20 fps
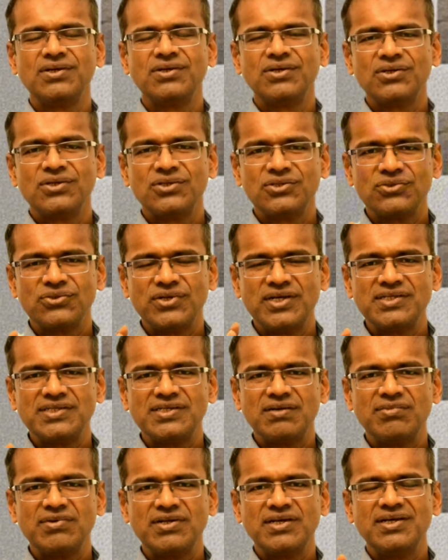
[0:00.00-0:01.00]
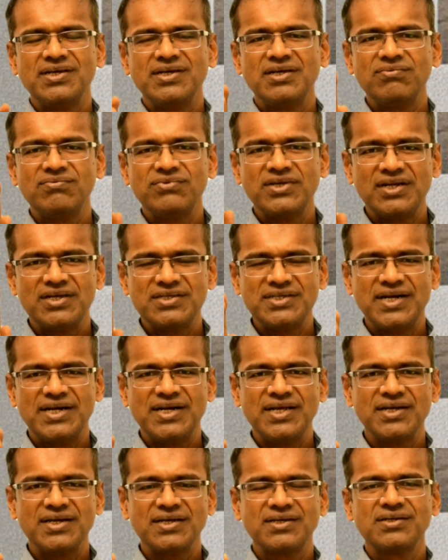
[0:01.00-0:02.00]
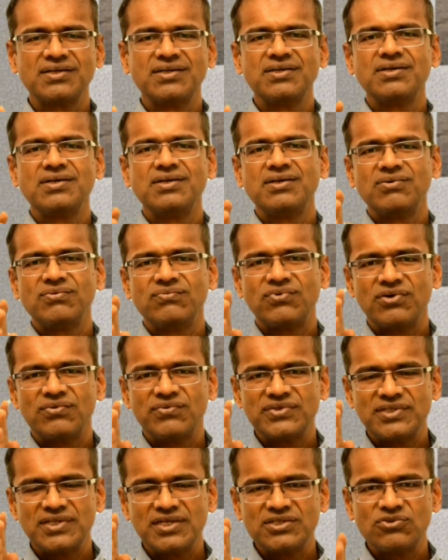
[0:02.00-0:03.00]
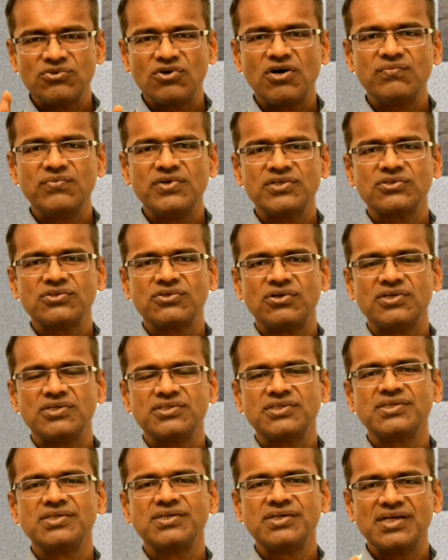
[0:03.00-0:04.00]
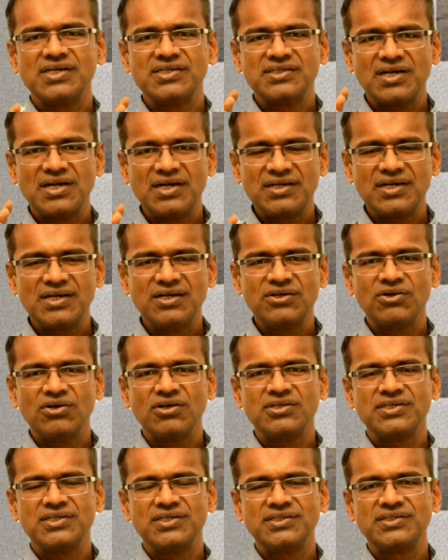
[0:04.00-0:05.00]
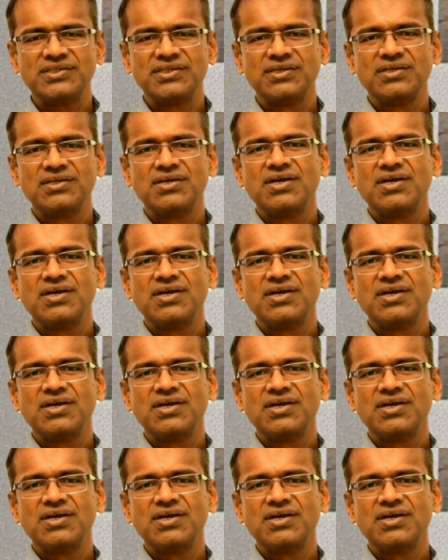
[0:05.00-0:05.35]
So in summary, if there is headache for which there is no obvious cause, consult a neurologist,